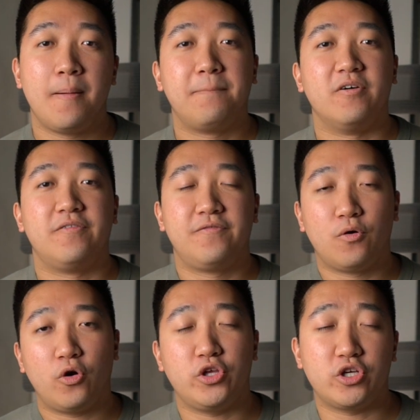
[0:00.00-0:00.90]

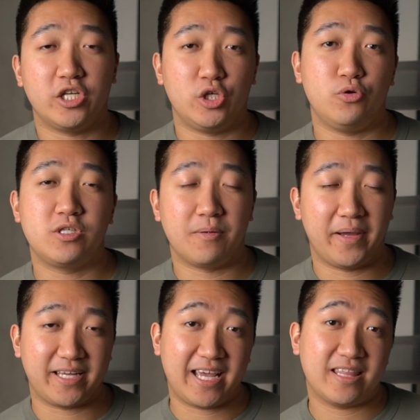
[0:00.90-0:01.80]
before you can use them
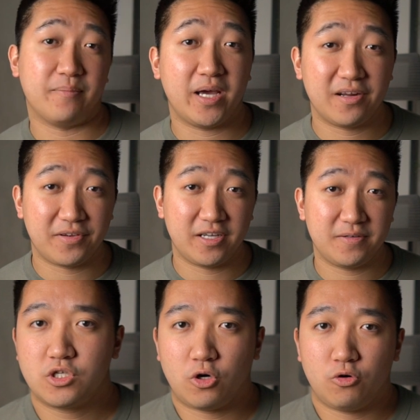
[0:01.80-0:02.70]
and get the benefit.
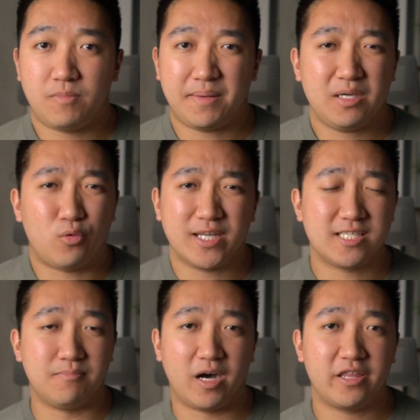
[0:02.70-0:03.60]
So maybe once a
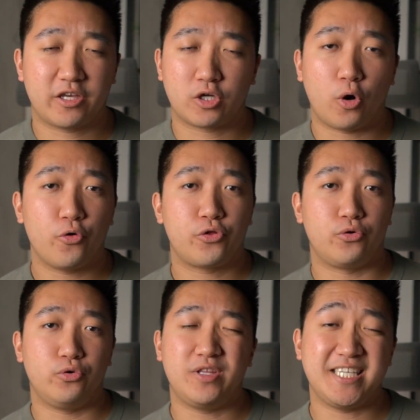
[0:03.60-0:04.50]
month, go
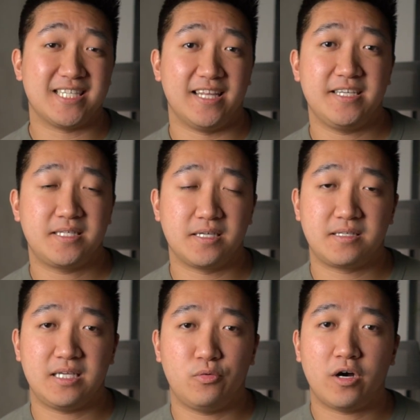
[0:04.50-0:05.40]
through these lists to
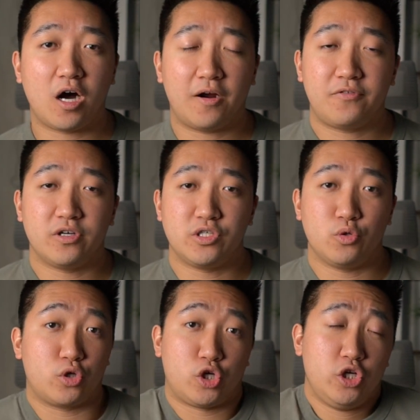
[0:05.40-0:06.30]
see what offers you
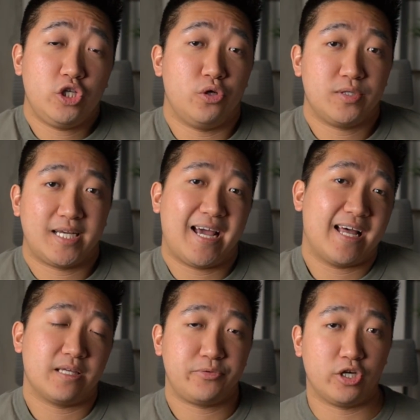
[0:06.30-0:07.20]
could use and add
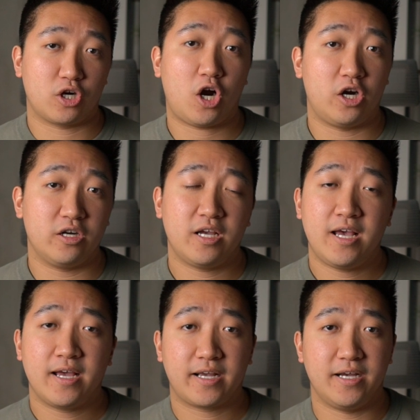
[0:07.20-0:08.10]
them to your card,
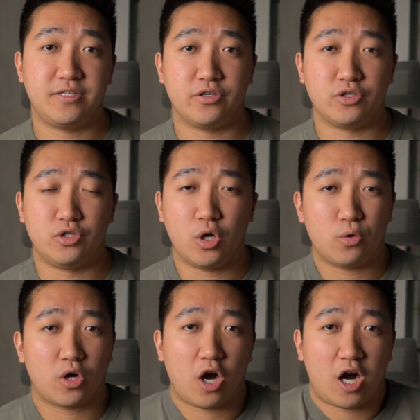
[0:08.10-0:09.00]
because there's no
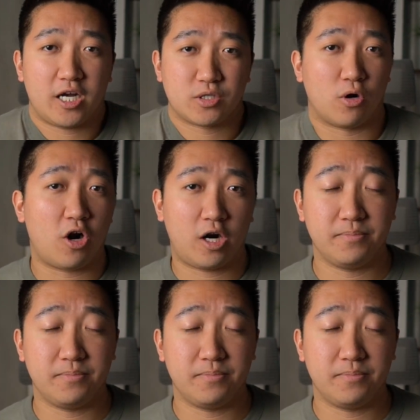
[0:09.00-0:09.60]
cost or harm